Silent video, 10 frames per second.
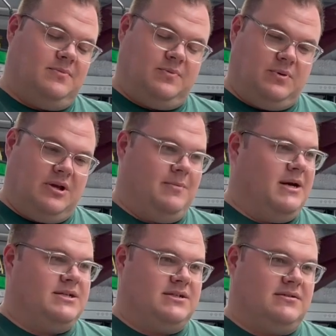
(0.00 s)
Pretty
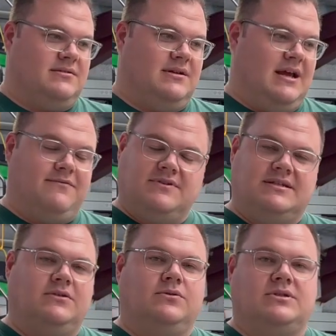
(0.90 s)
much every
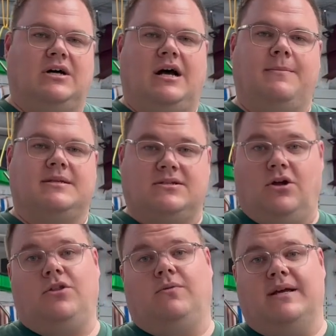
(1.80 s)
single time it's
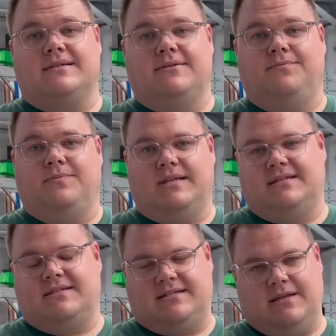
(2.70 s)
not the resin,
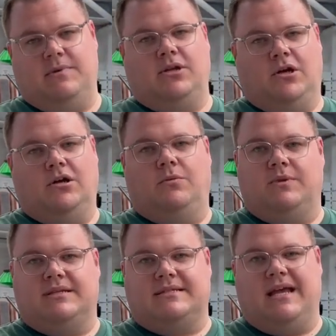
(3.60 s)
there's just something going on
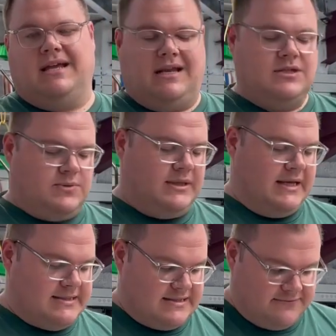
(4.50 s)
with the tank, and it's really
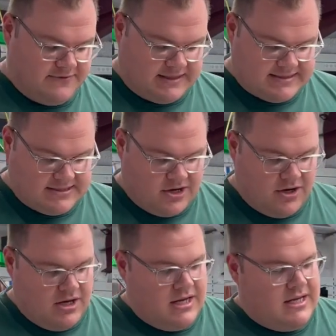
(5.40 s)
easy to fix. So
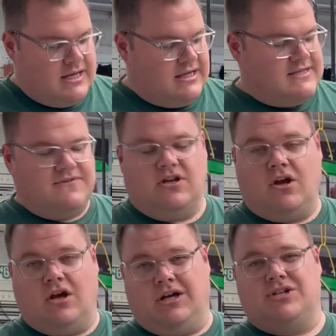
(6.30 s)
in this
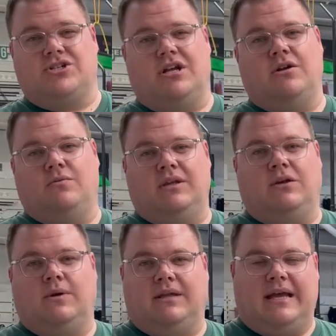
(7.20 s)
video I'm going to show you really
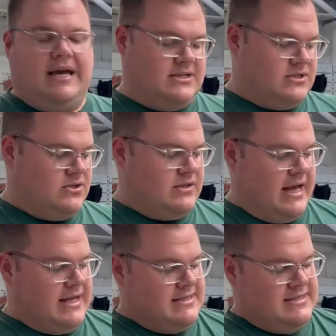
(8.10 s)
quickly how to do
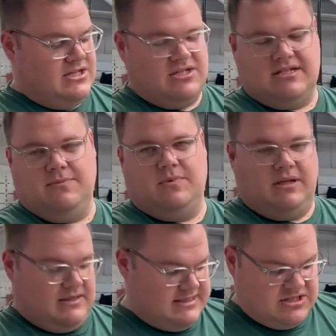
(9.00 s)
that. So you just
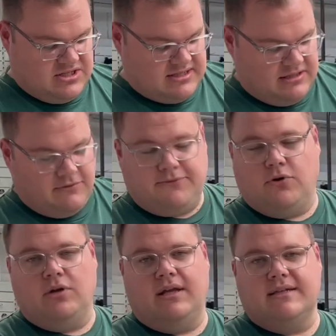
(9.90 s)
simply, this is just a little
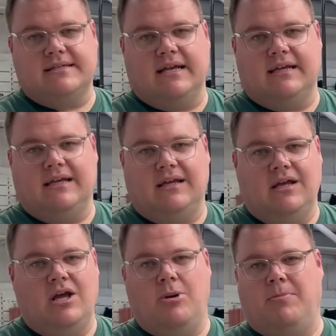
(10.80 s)
4-litre tank here,
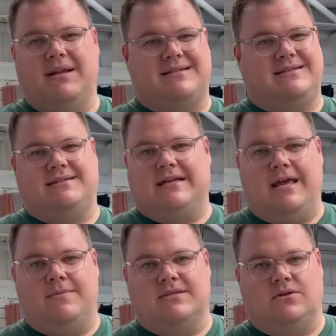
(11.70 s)
but it's the
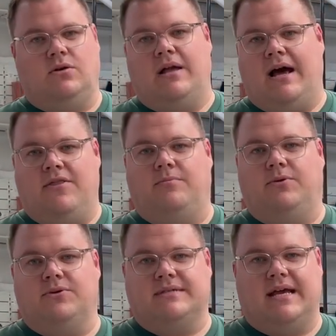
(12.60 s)
same as all our other
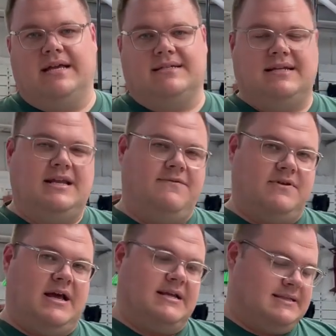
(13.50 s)
blue tanks and
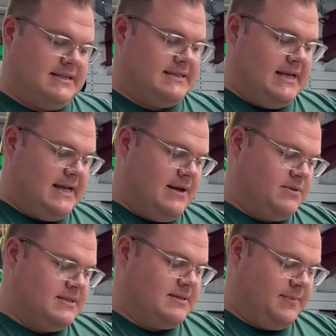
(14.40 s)
even our 6-litre,
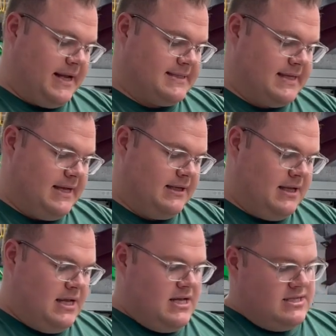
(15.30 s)
which is a black tank.
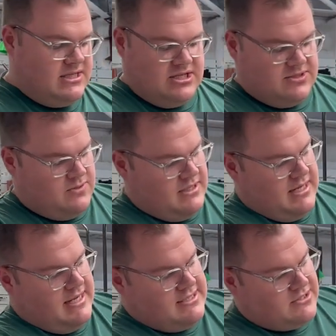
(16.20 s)
So you just want
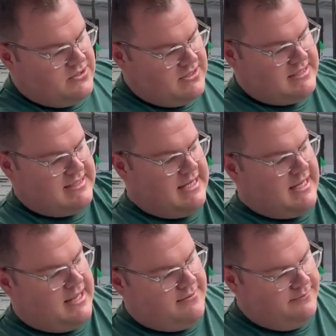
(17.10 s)
to unscrew the
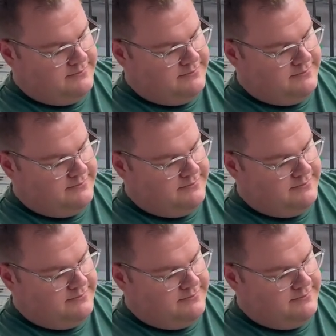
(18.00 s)
tank head,